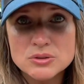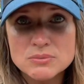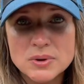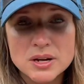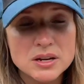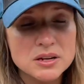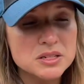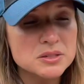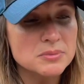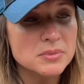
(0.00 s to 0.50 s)
My
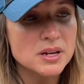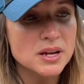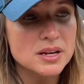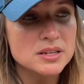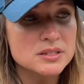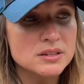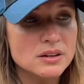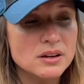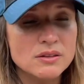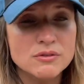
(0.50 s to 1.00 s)
husband
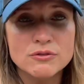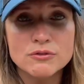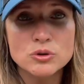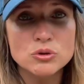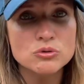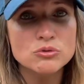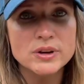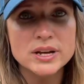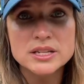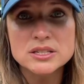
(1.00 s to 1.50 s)
has a
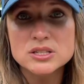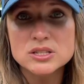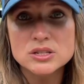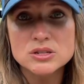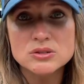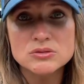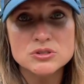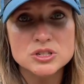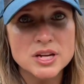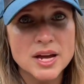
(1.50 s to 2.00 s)
full rain
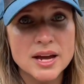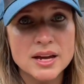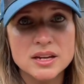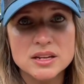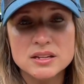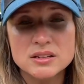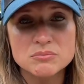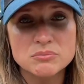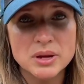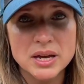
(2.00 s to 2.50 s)
suit,
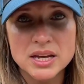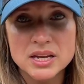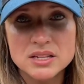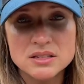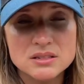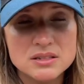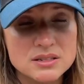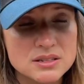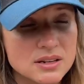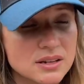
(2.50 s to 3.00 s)
jacket, and
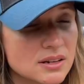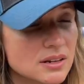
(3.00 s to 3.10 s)
pants.